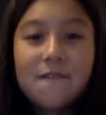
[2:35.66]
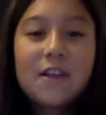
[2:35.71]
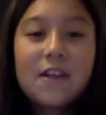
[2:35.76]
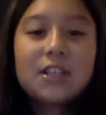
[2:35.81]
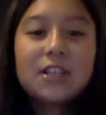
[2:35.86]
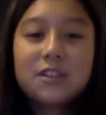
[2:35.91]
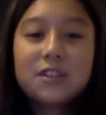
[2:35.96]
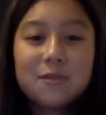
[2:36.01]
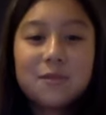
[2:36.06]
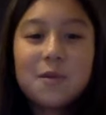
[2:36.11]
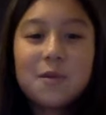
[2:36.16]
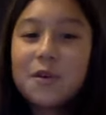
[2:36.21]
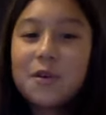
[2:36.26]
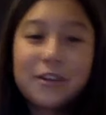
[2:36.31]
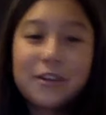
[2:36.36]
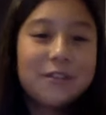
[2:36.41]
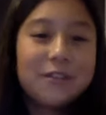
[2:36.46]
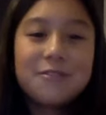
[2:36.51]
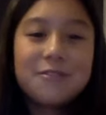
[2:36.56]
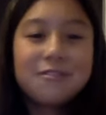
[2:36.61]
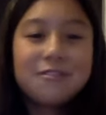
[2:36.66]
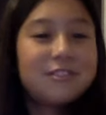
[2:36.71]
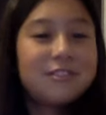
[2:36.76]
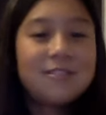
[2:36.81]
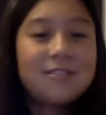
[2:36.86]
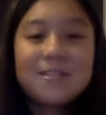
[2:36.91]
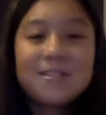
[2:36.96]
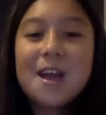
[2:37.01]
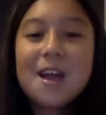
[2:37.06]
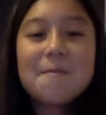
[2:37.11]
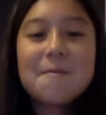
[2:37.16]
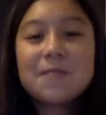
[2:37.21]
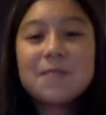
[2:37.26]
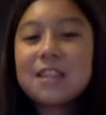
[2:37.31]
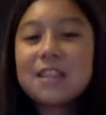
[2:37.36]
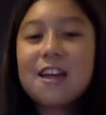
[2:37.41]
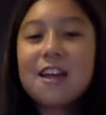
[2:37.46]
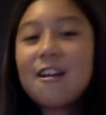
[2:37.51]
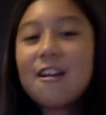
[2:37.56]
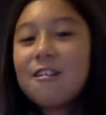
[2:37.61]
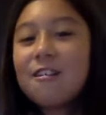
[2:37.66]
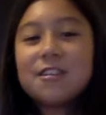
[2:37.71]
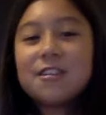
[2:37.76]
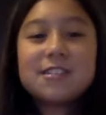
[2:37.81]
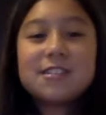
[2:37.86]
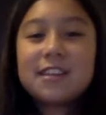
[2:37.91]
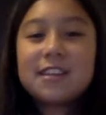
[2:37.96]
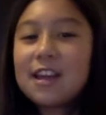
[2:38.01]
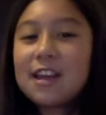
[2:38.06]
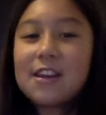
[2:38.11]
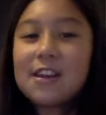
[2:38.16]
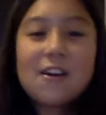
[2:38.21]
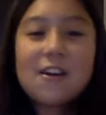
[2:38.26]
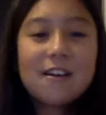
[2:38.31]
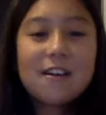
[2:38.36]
Vegetable oil should not be that hard to get off.